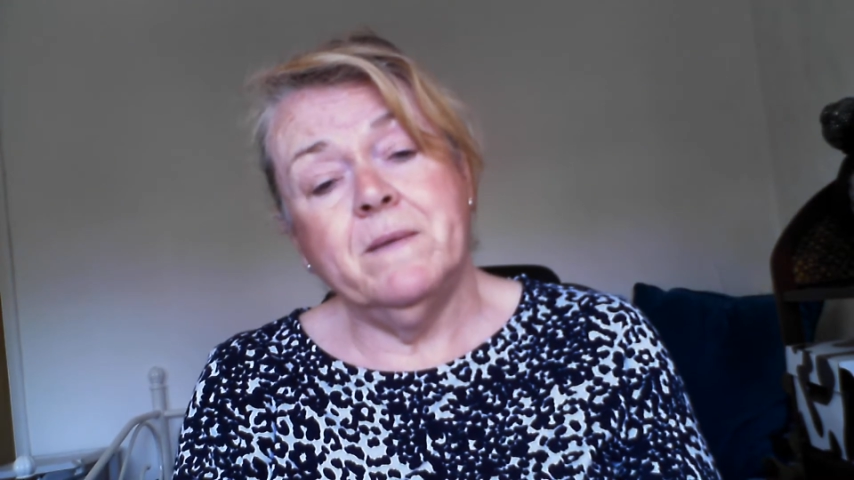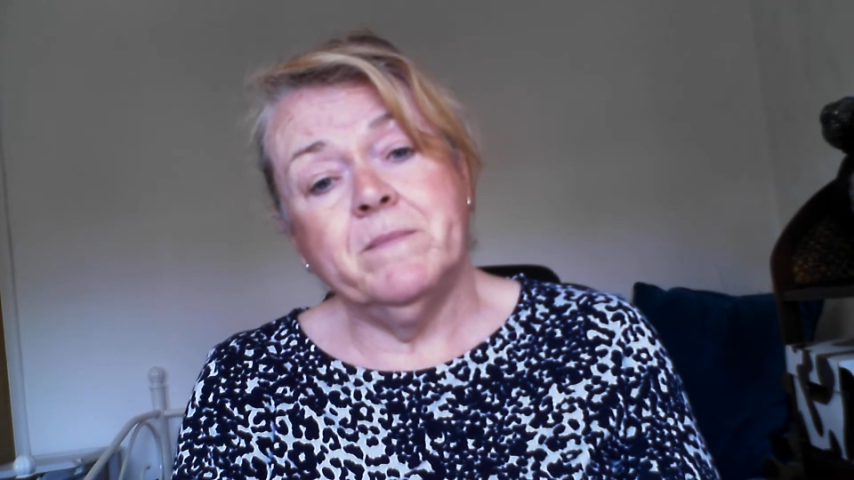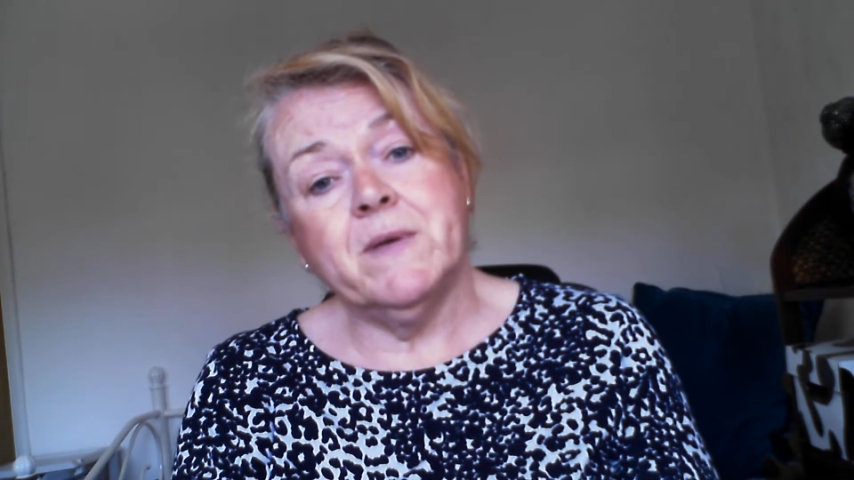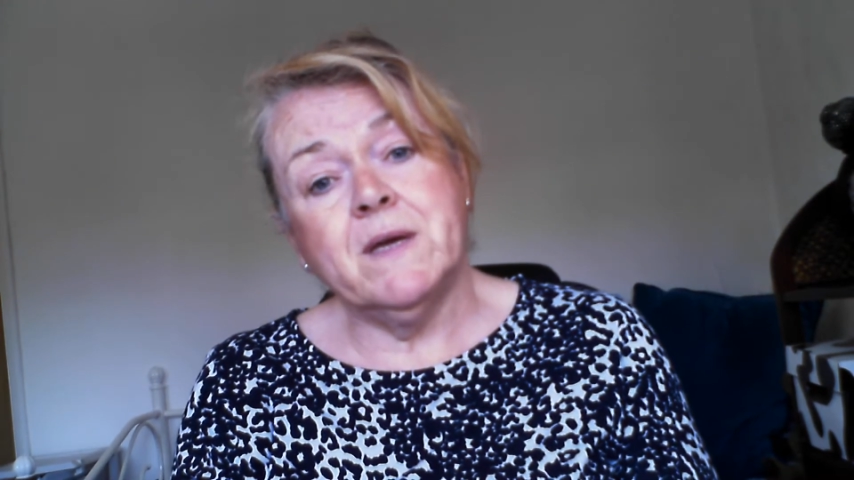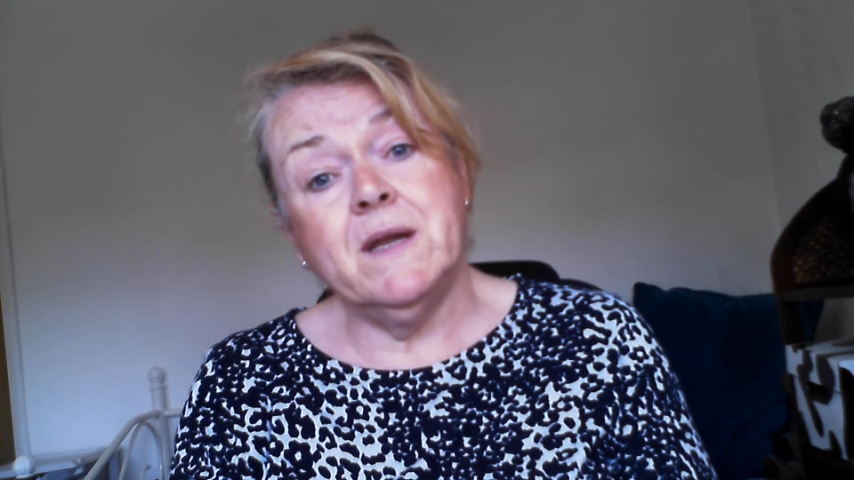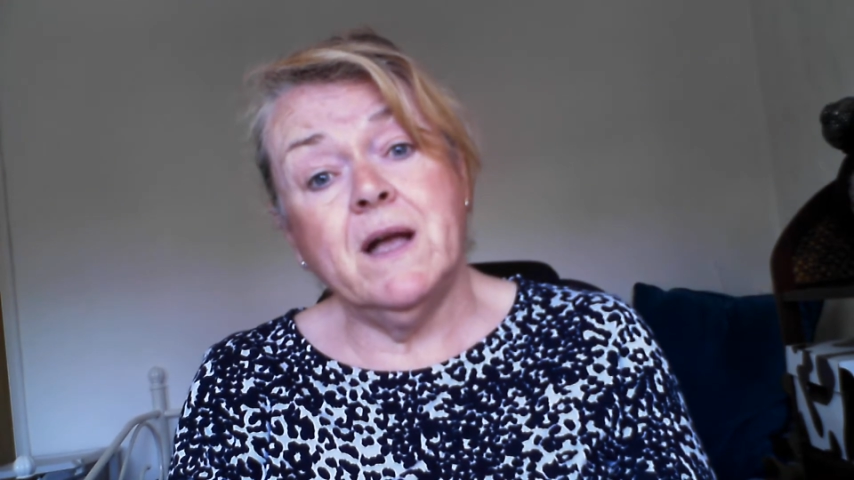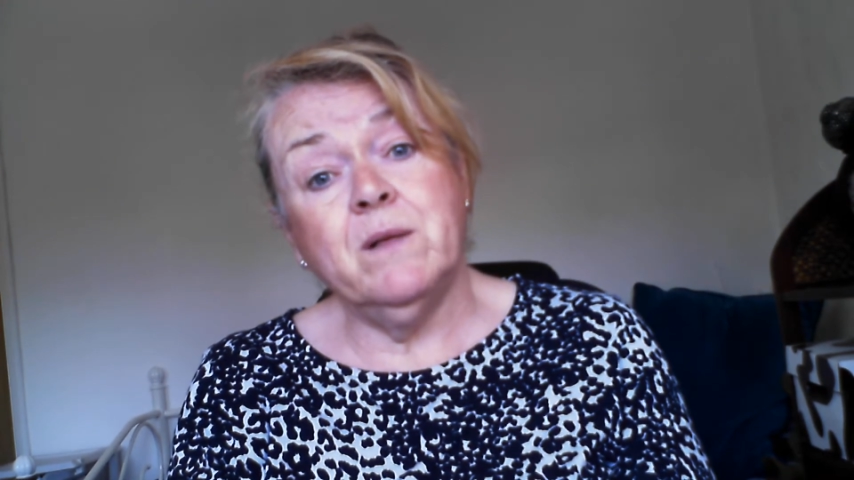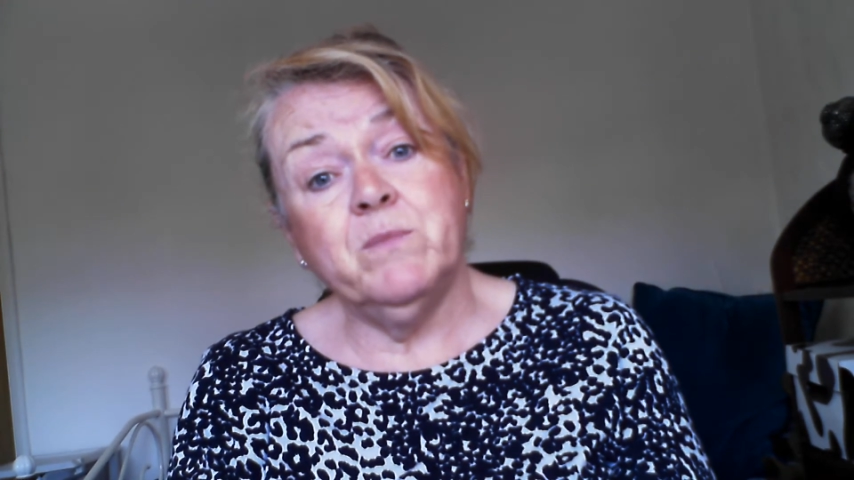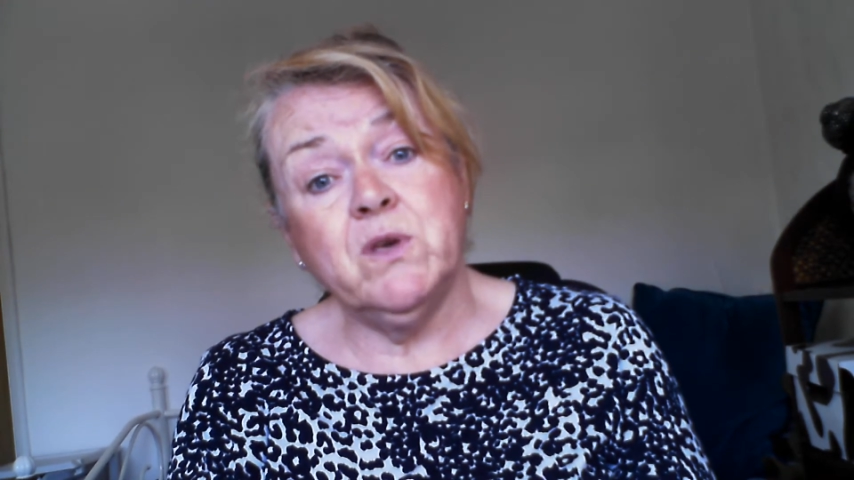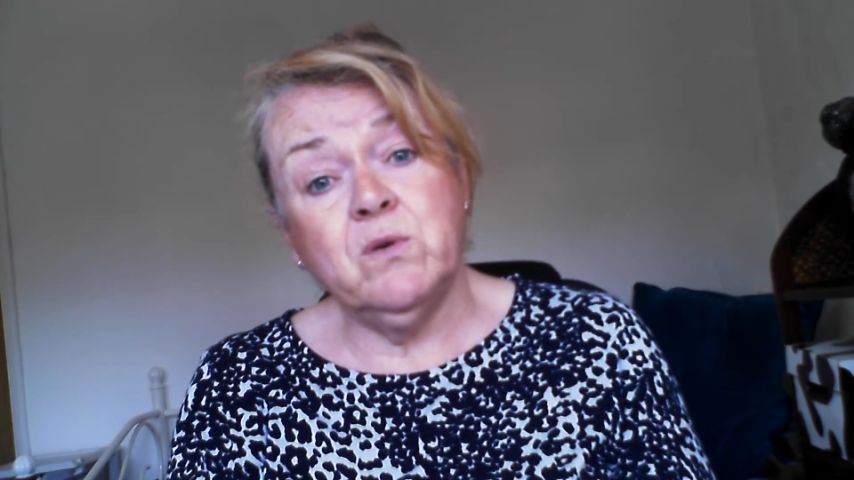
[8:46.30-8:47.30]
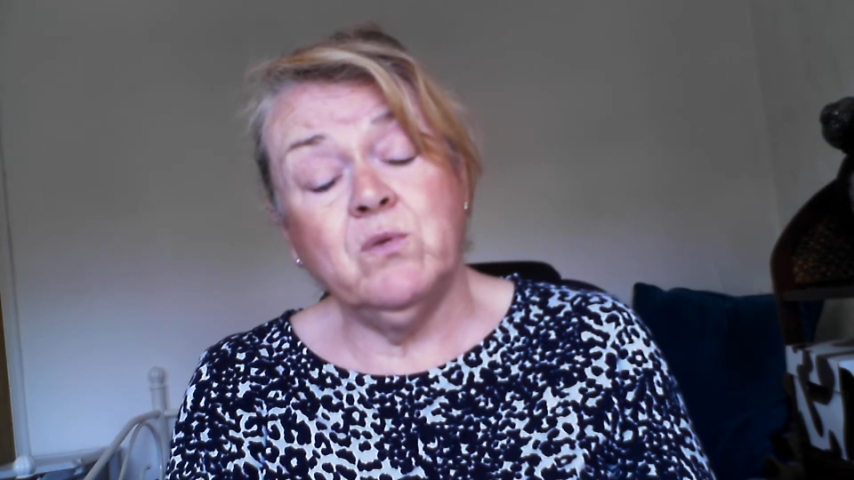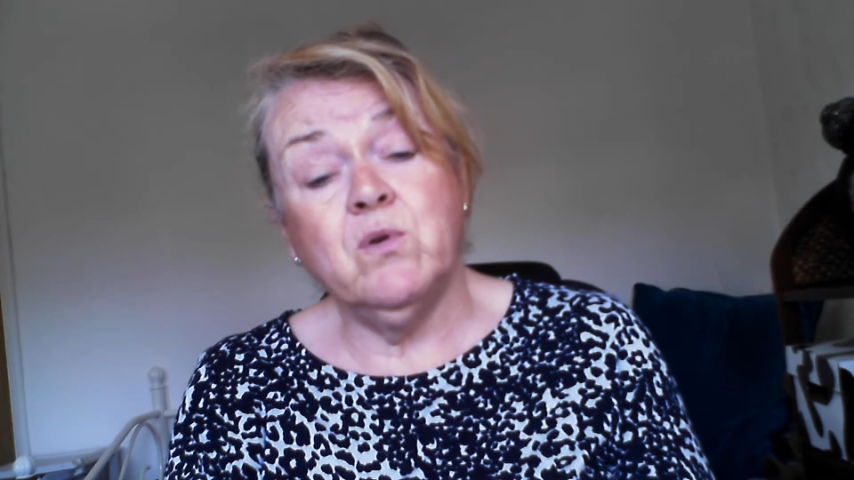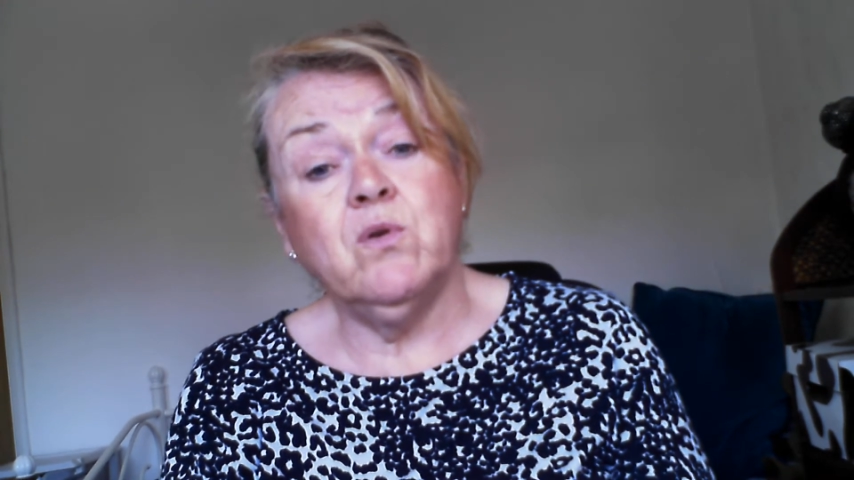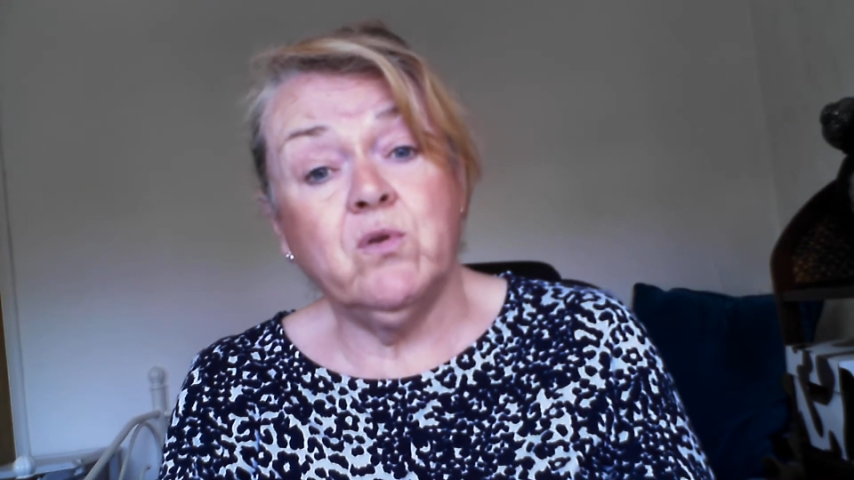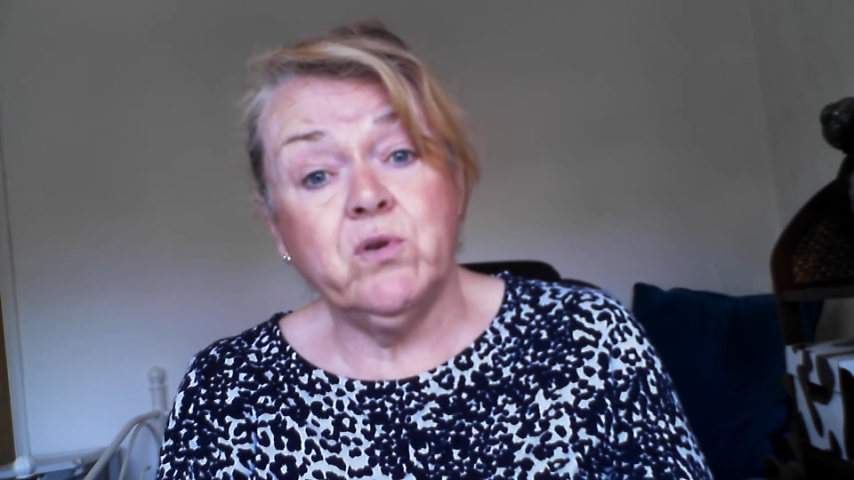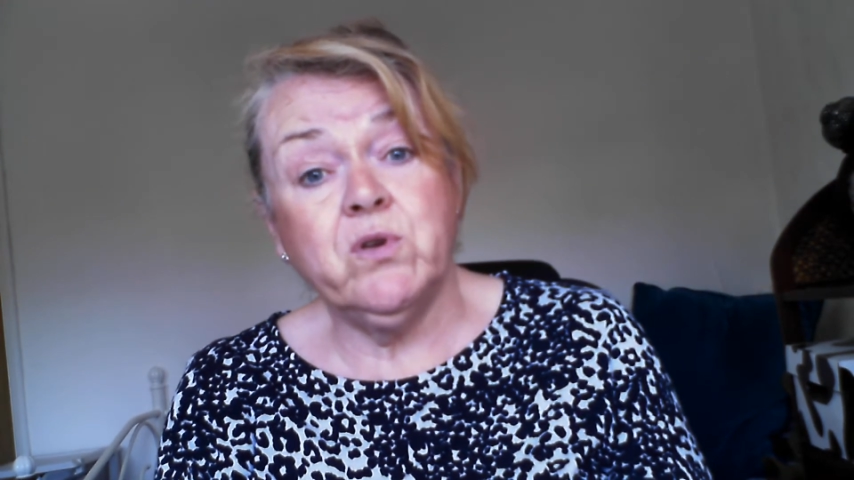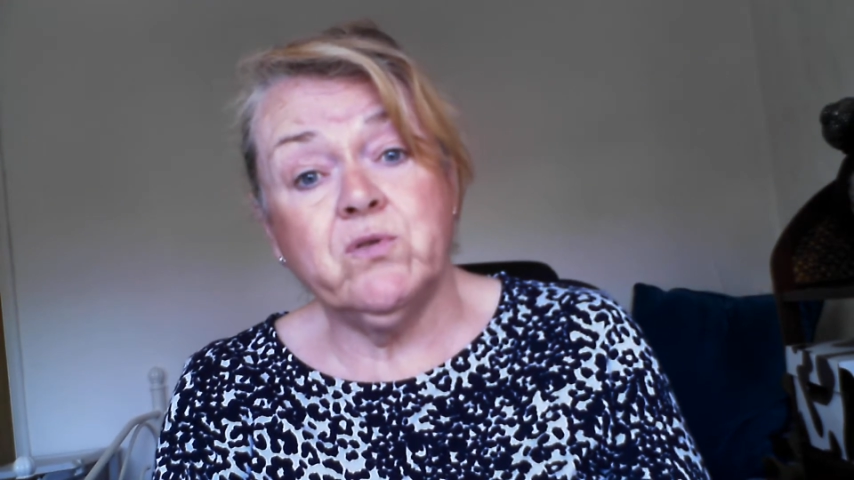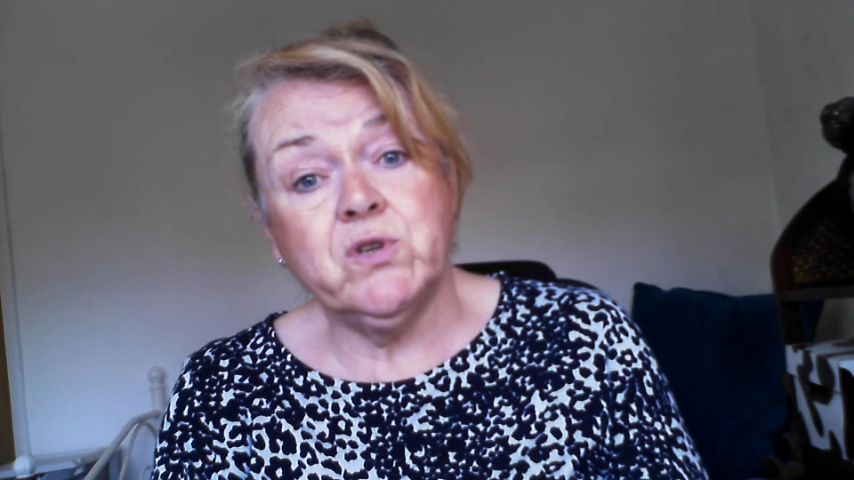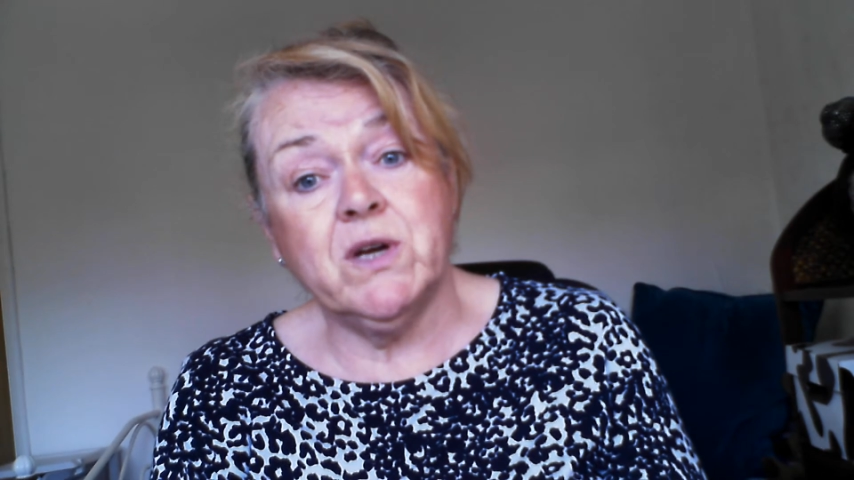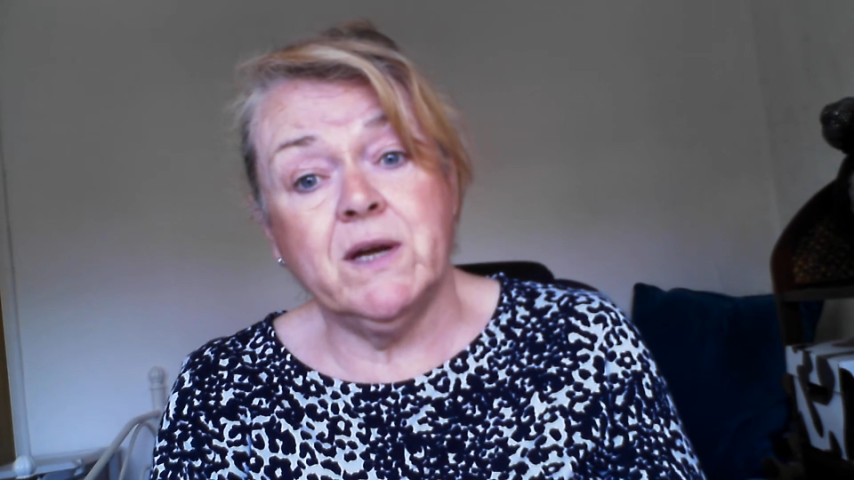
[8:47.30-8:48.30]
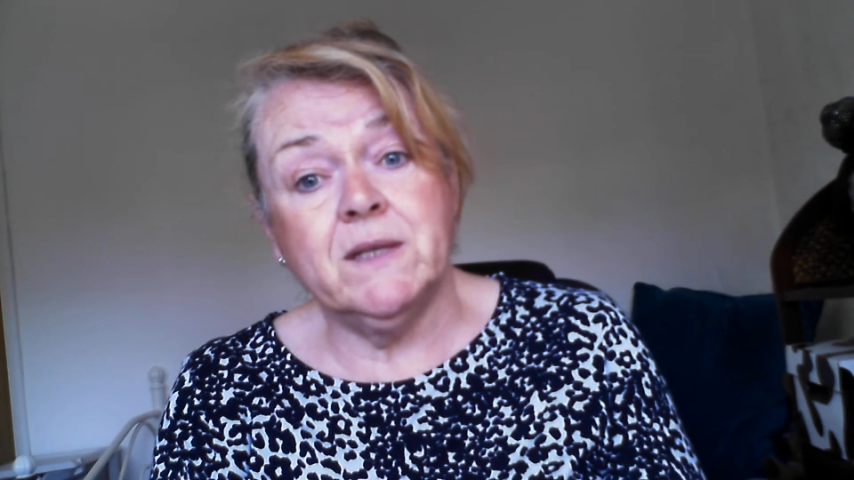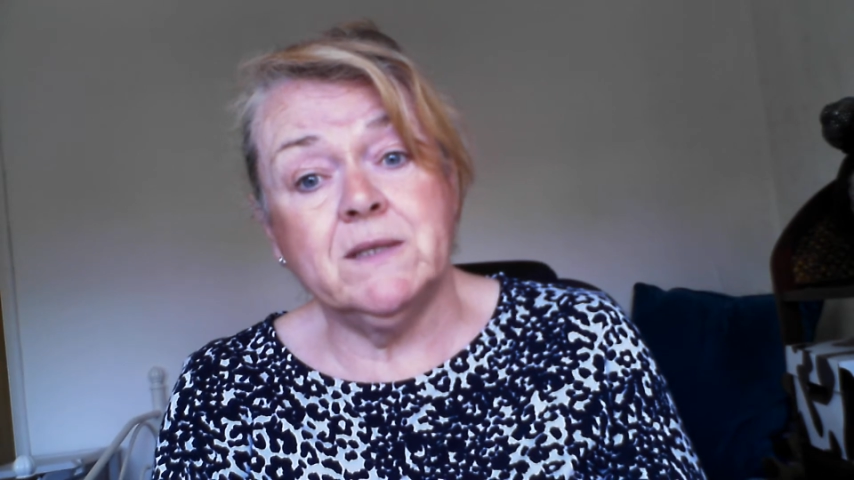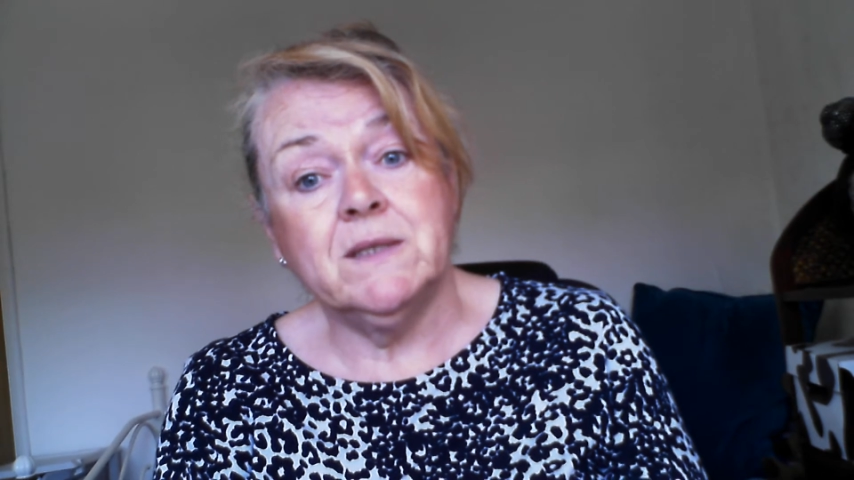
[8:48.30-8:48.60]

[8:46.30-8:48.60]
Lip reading: can help you or your child.